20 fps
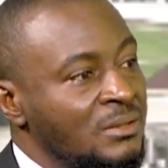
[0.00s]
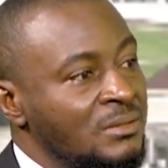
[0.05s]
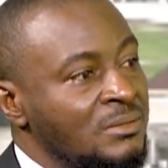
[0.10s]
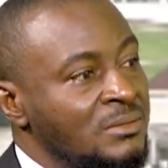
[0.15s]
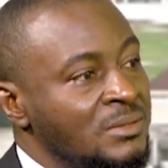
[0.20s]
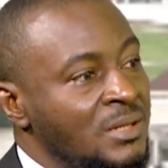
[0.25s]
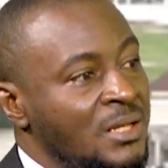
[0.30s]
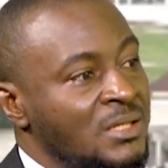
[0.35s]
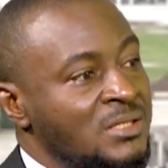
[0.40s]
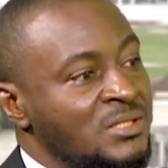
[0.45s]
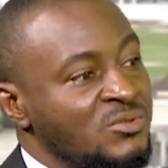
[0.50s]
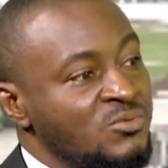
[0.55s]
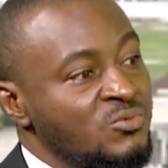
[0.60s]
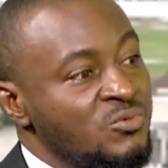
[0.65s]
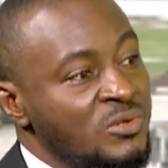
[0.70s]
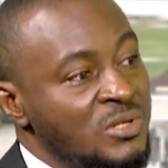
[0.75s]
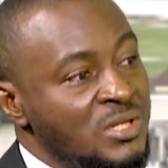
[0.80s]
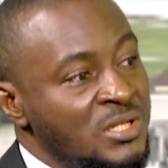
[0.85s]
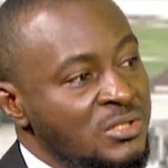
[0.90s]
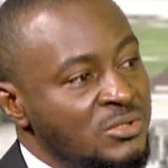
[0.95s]
that will
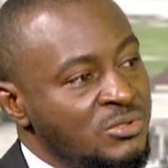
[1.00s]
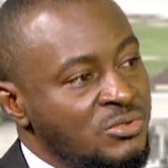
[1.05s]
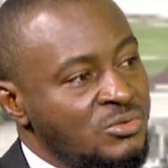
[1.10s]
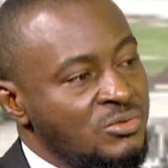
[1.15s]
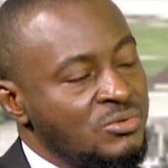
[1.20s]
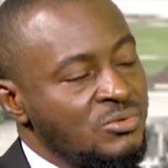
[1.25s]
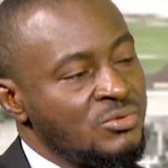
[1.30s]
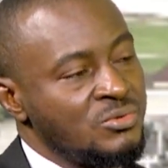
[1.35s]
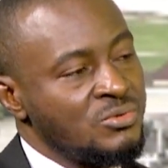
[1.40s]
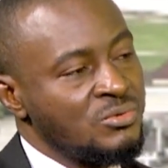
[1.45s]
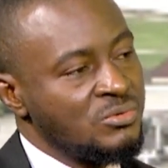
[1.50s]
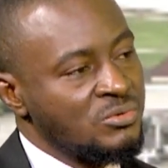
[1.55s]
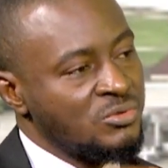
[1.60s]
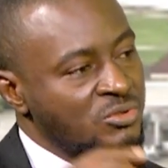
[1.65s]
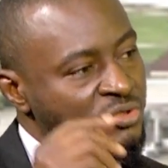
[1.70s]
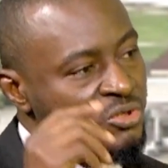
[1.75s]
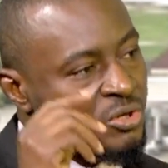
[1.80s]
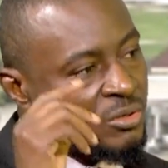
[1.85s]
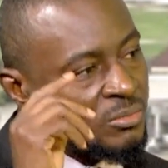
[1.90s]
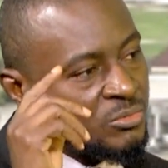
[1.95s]
lead to
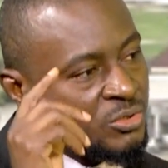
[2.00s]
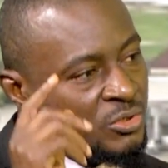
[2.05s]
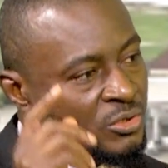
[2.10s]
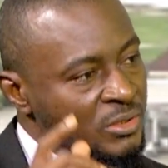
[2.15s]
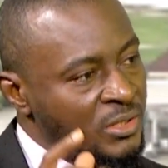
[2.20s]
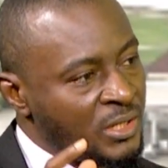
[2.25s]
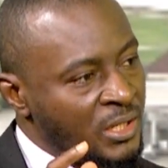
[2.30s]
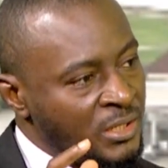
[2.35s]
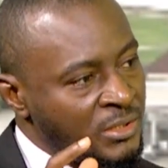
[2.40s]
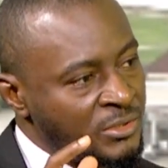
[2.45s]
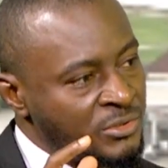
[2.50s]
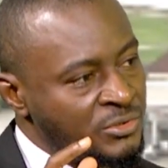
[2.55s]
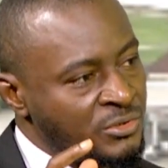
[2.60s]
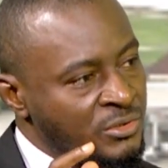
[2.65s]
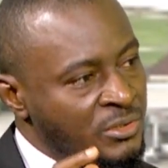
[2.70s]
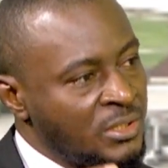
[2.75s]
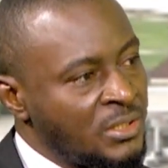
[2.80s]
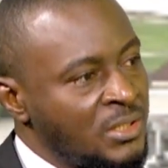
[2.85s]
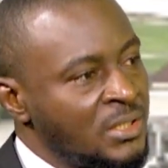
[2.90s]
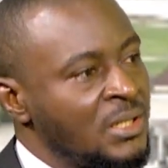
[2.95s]
some neuronal
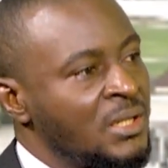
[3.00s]
injury